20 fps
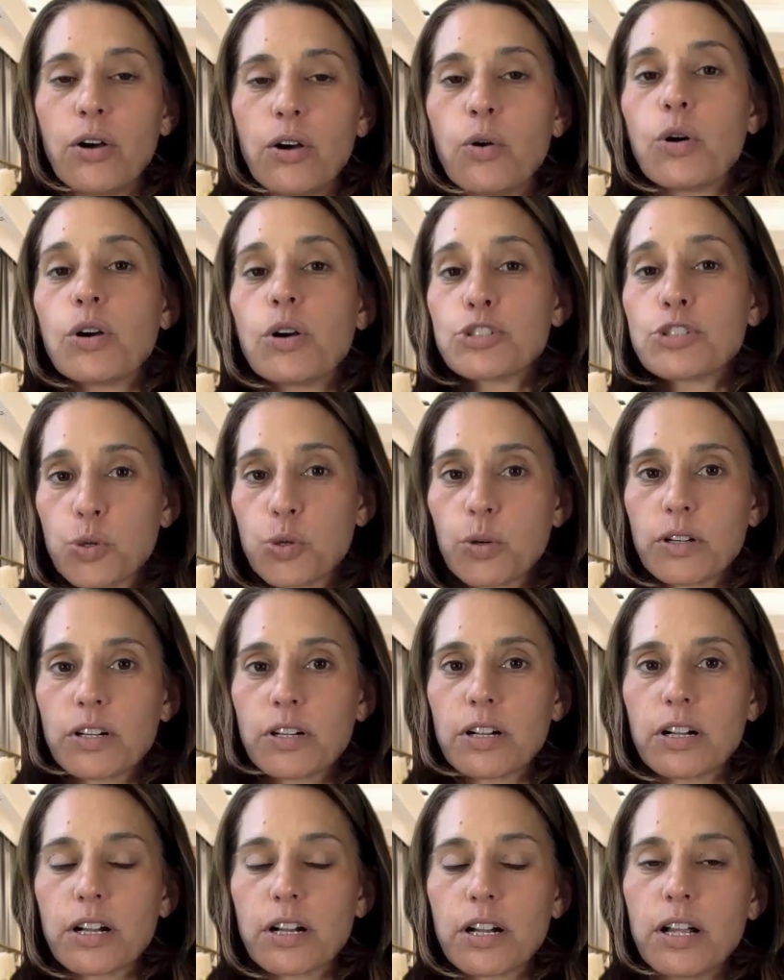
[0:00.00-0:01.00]
or
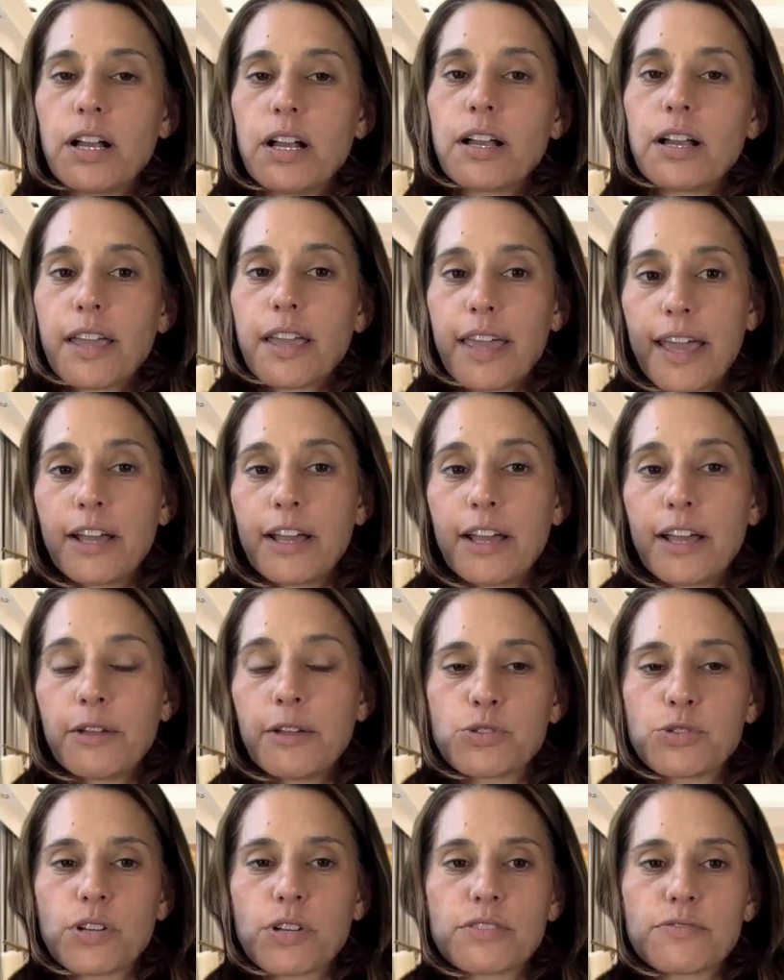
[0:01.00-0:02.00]
shorter can be
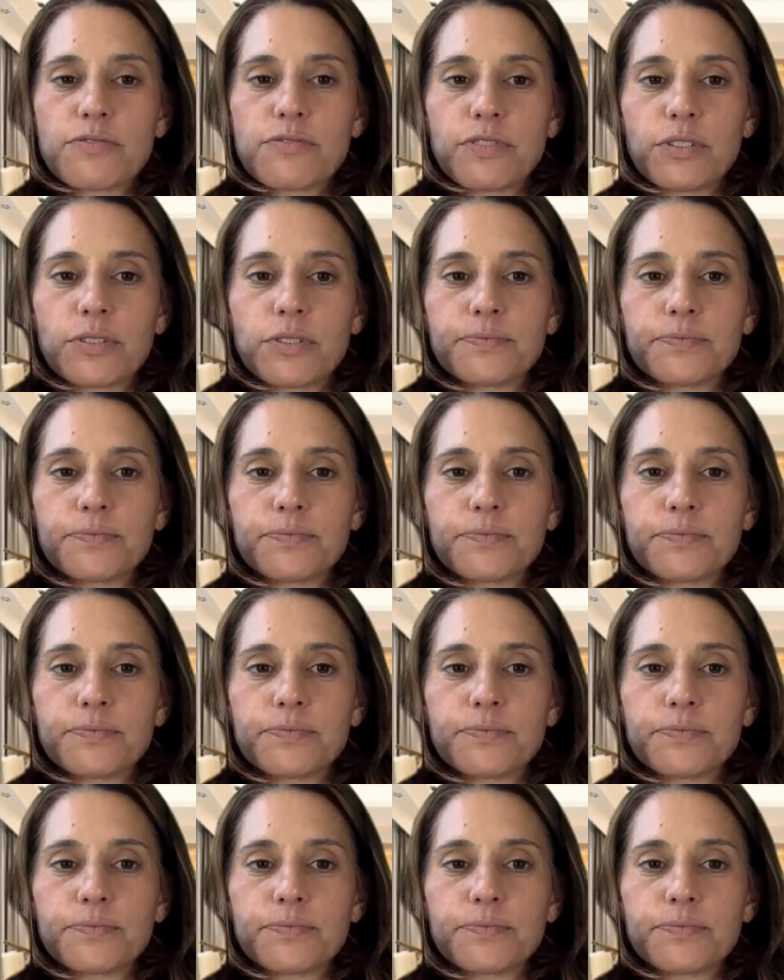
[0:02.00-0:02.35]
stressful.